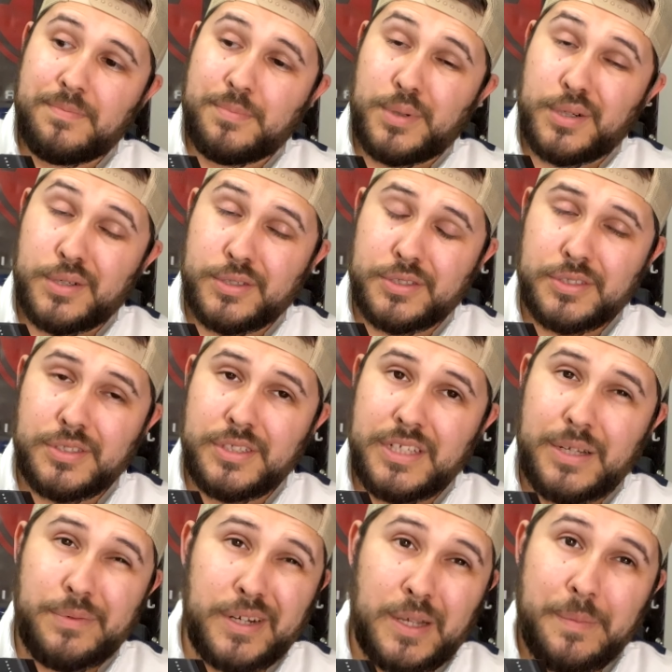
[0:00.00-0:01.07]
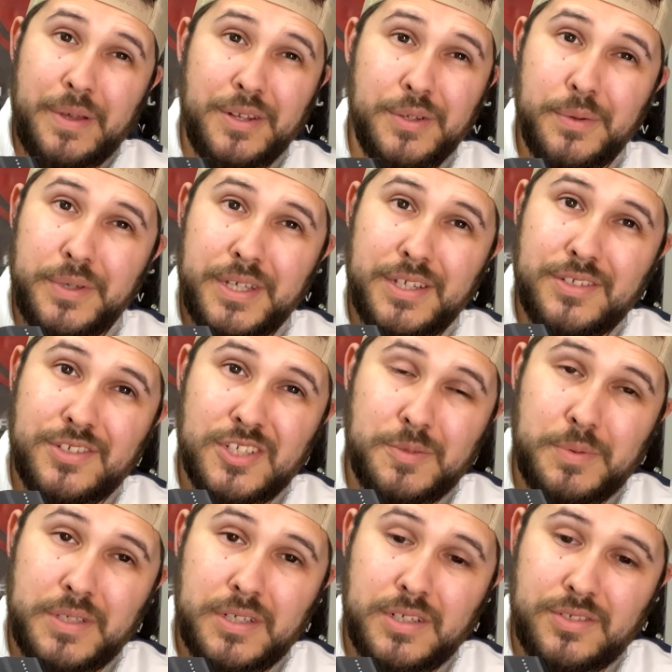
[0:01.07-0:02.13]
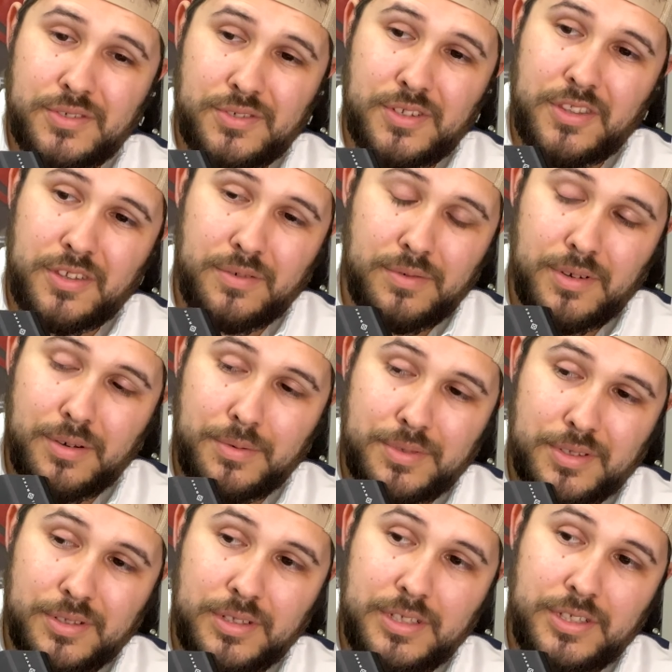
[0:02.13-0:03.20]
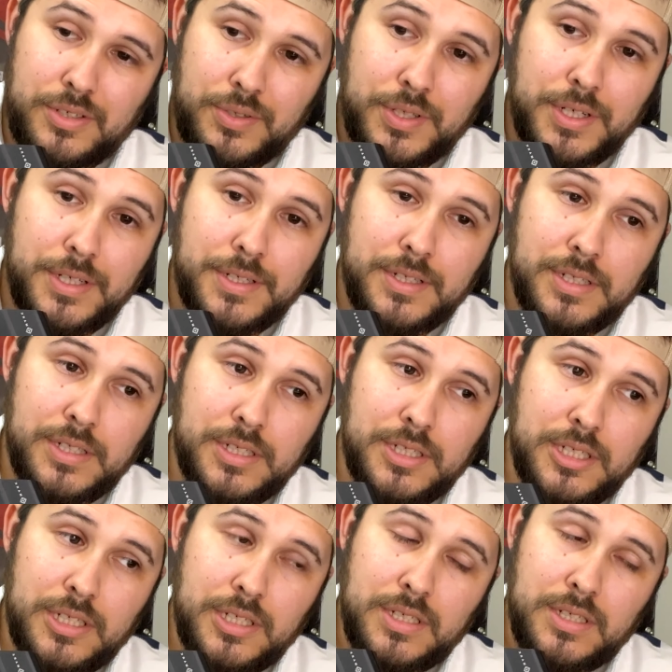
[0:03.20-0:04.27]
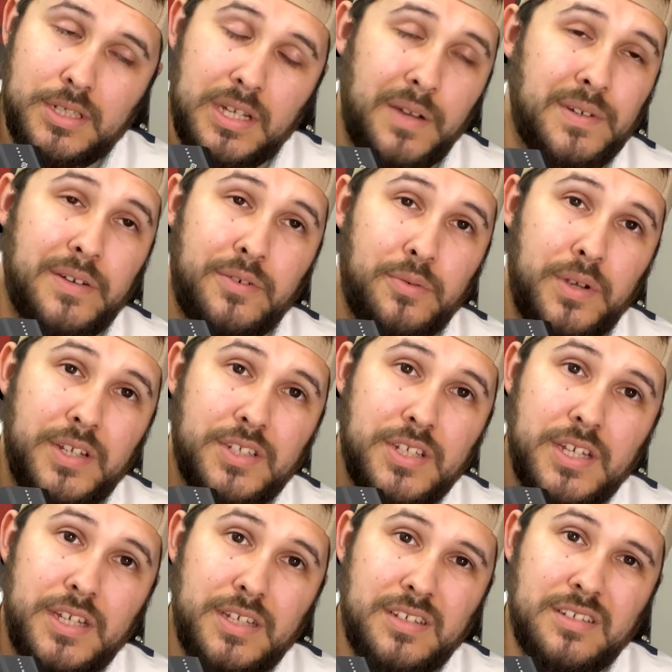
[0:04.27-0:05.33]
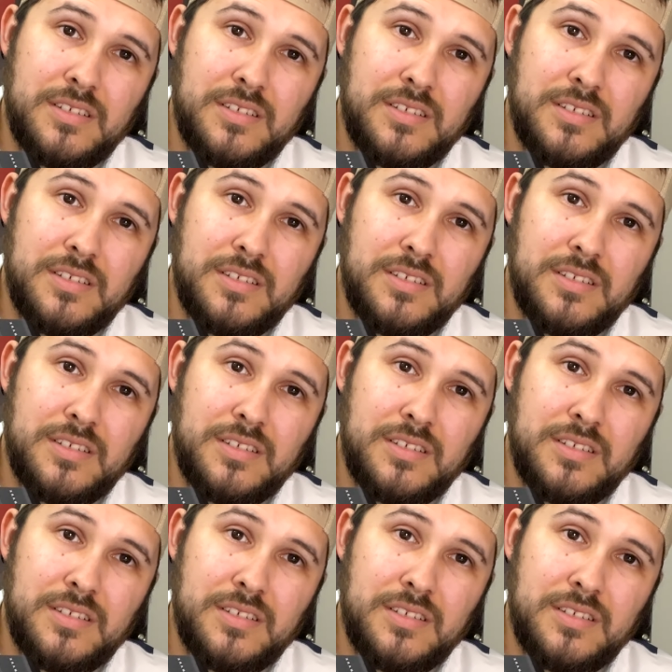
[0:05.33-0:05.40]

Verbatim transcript: personally, I'd recommend doing it just because there's nothing wrong with cleaning your gun after every range day.